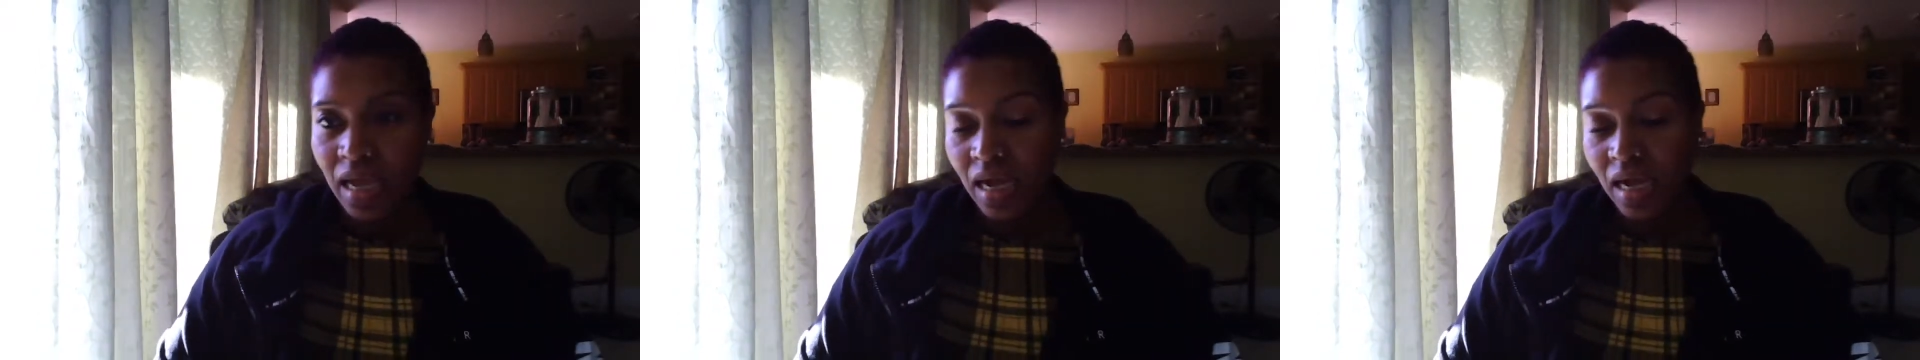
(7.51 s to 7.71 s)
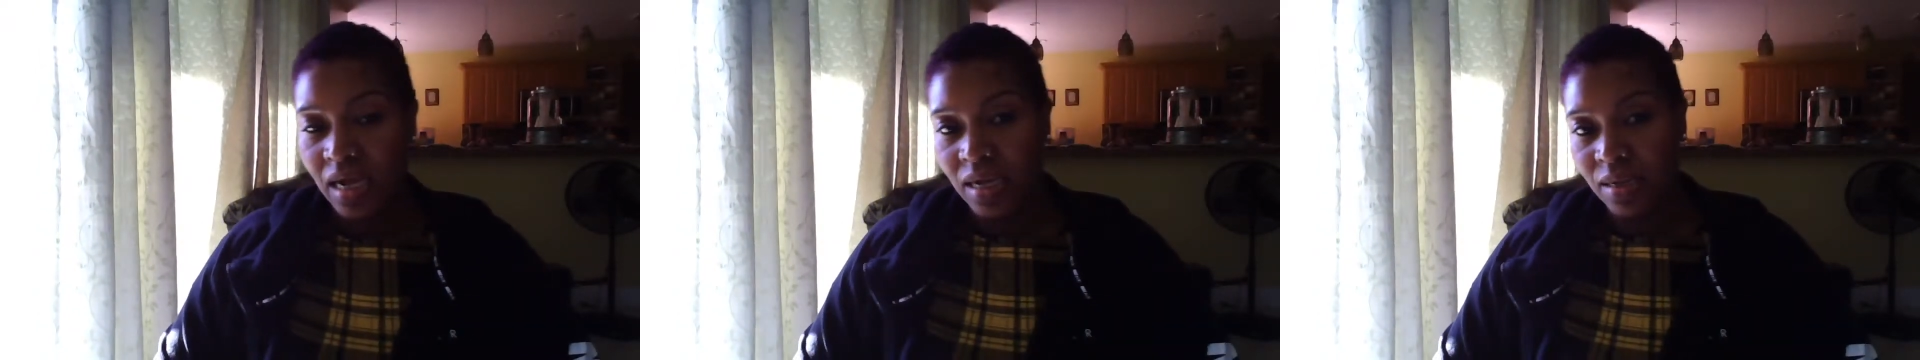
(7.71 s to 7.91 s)

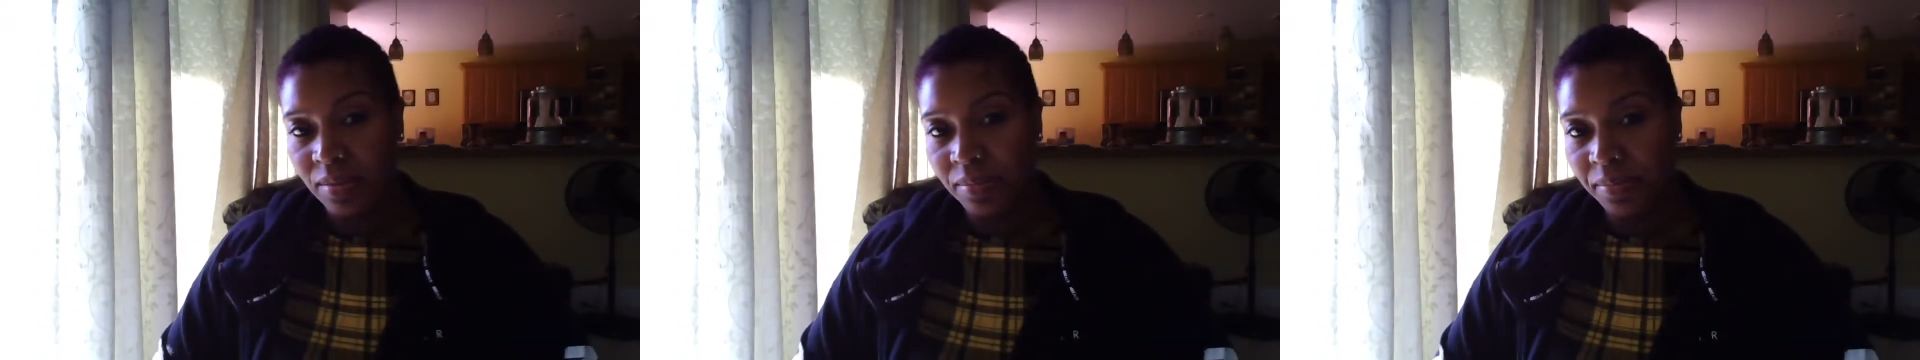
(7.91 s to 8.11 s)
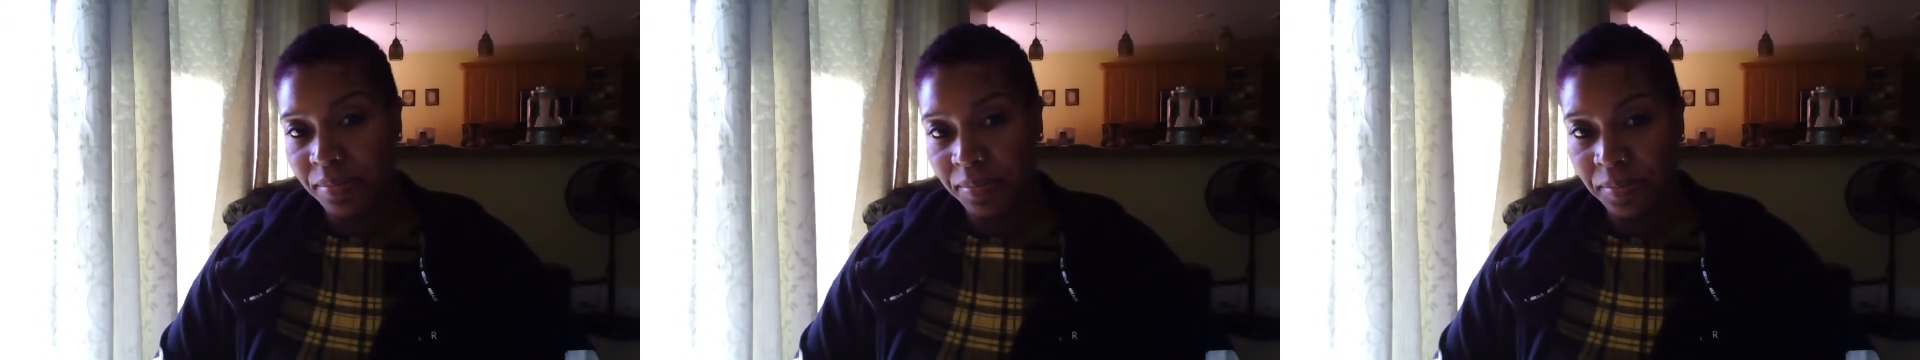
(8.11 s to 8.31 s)

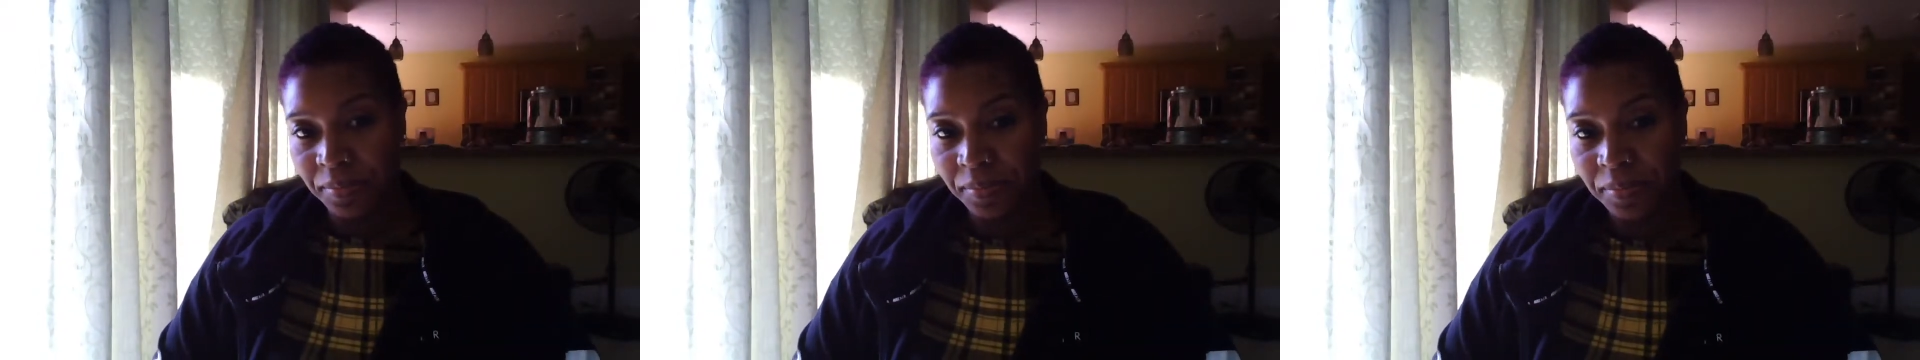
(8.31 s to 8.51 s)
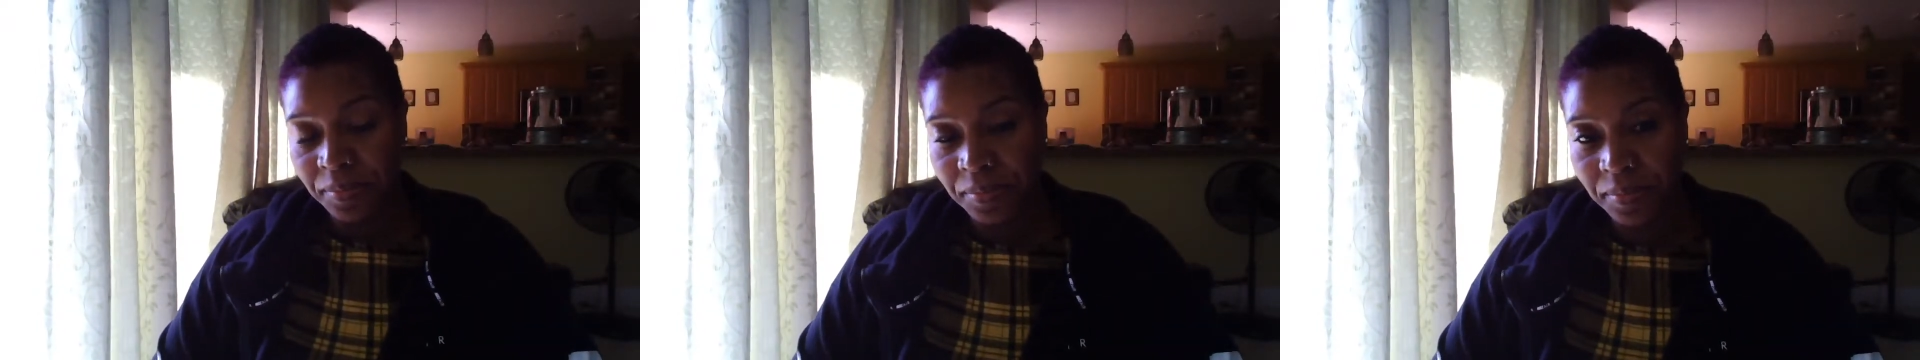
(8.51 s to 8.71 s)

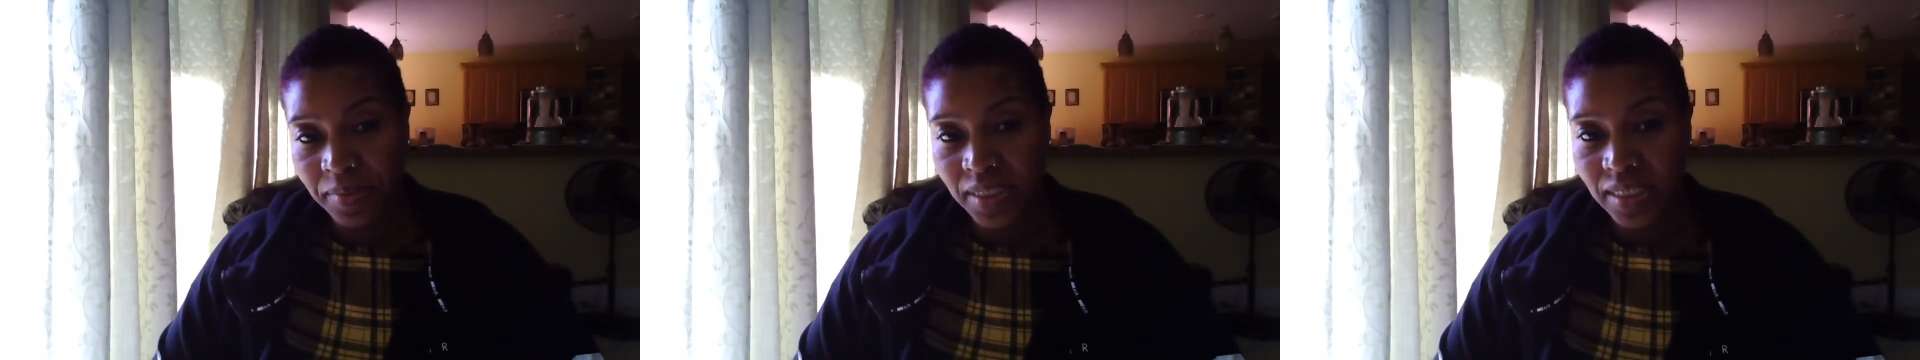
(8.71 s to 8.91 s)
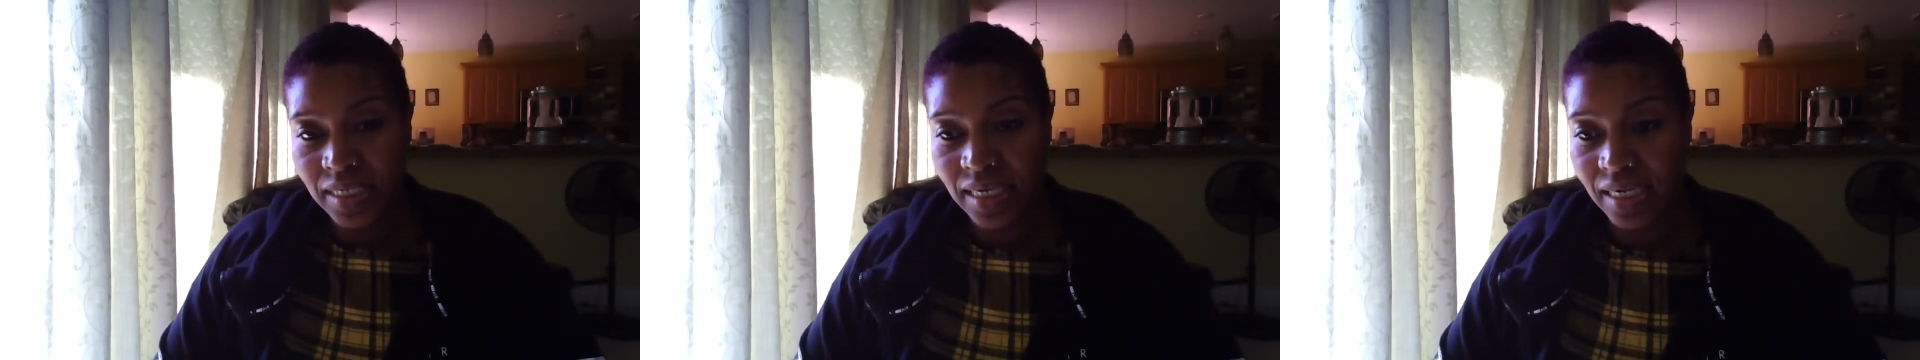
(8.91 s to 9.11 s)

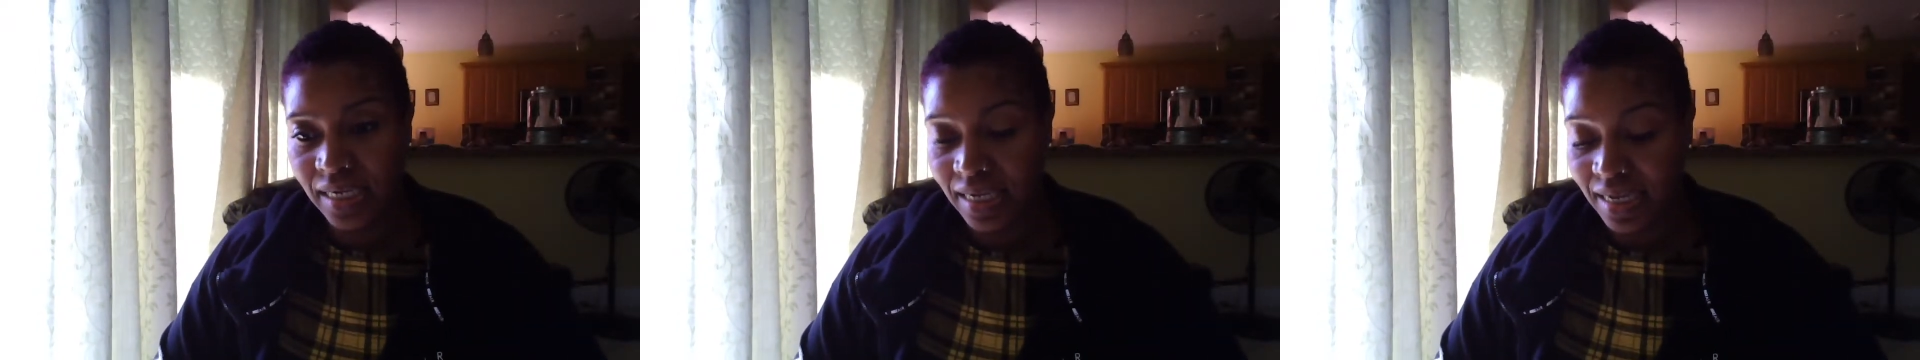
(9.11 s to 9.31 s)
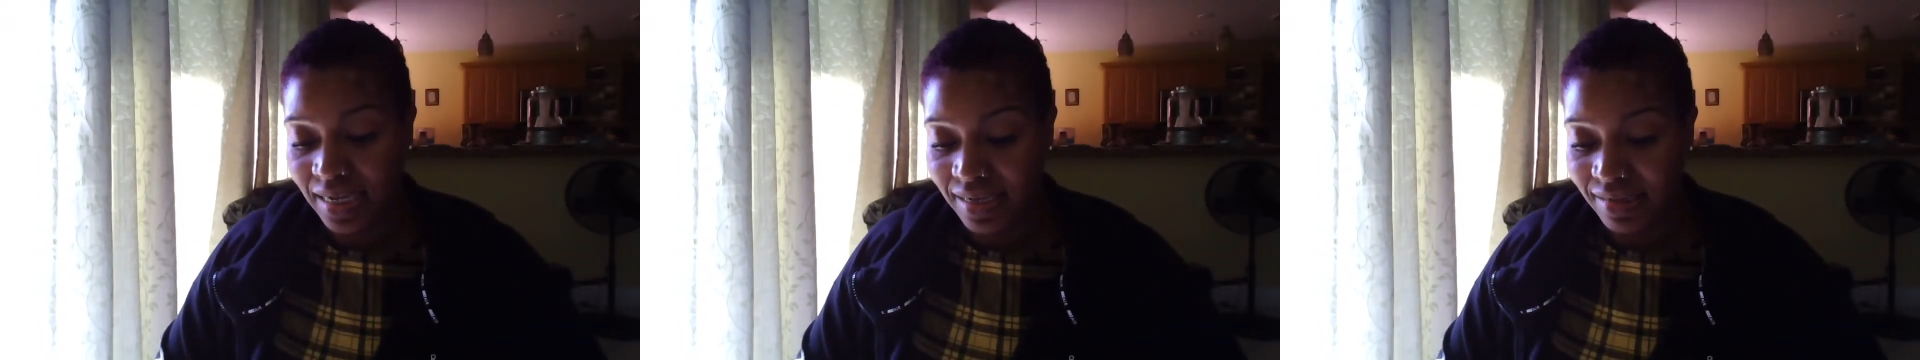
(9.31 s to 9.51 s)
Good day,
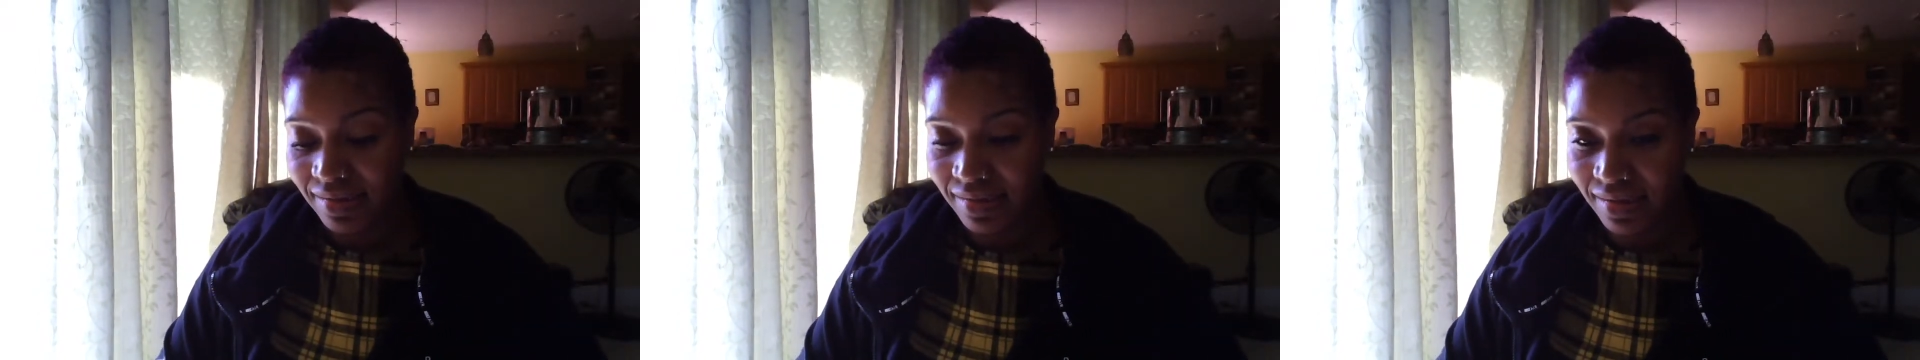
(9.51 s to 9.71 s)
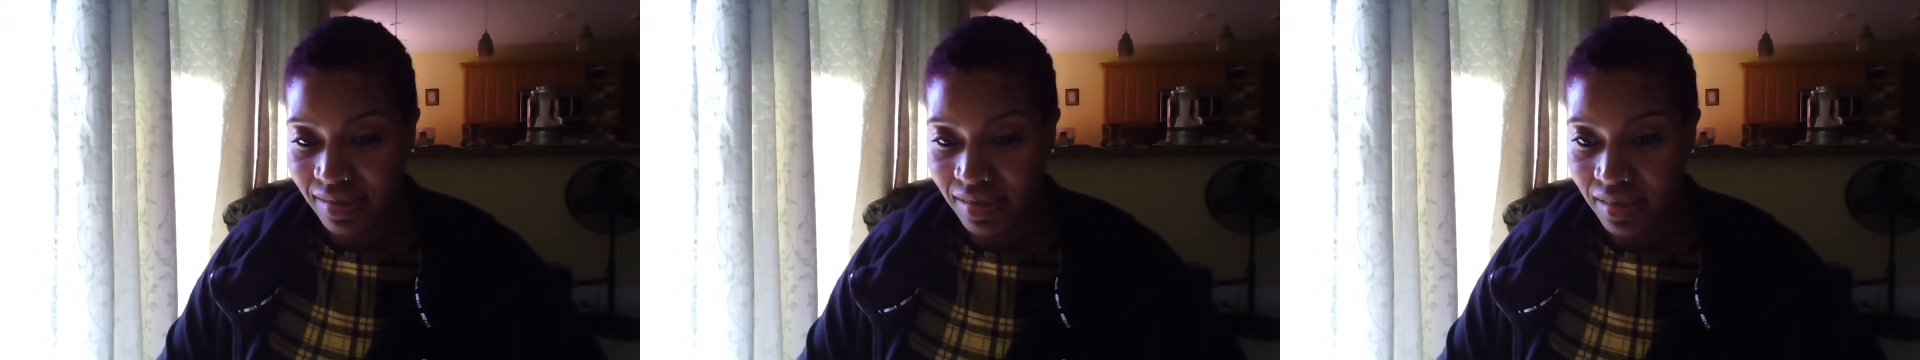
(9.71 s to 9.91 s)
guys.